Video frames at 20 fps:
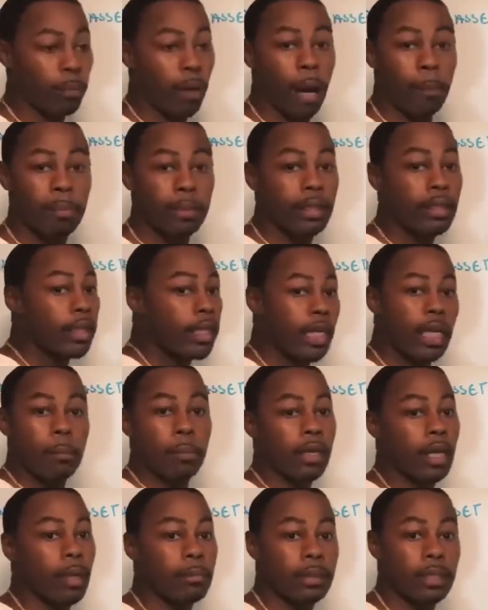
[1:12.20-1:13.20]
property, it
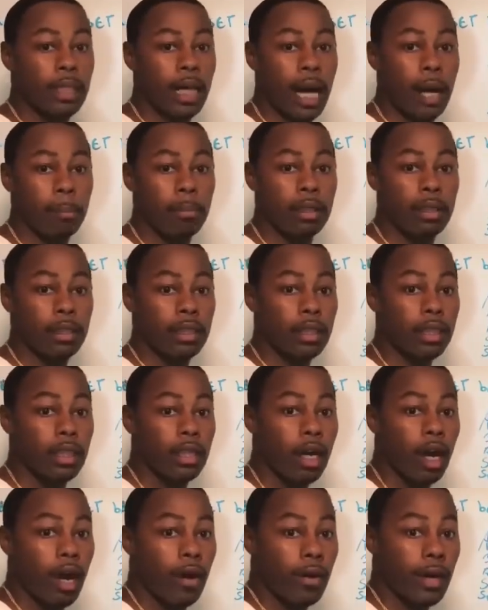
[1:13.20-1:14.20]
becomes a liability,
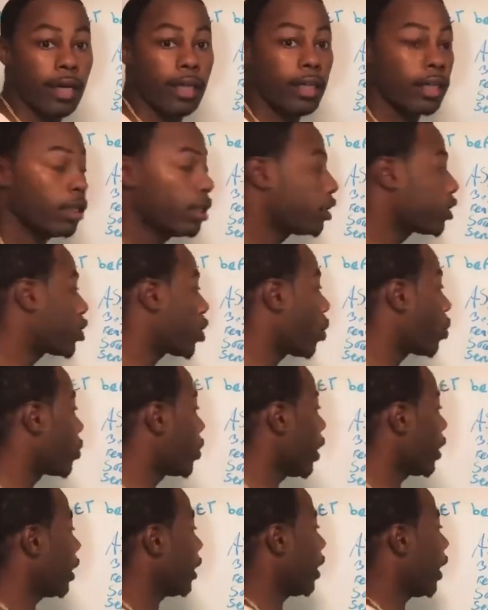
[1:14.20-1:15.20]
all right? So
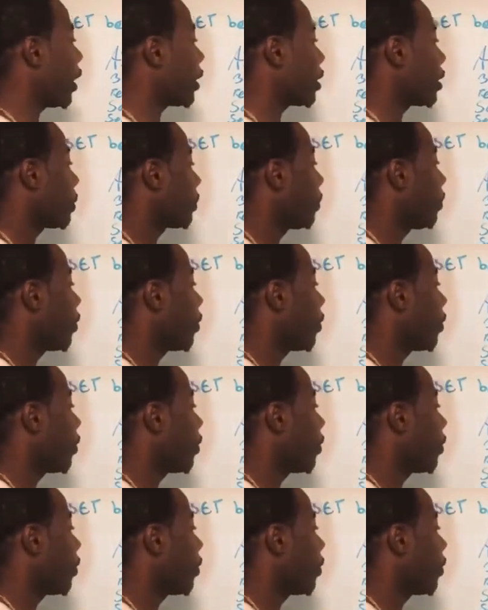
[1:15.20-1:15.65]
nonetheless,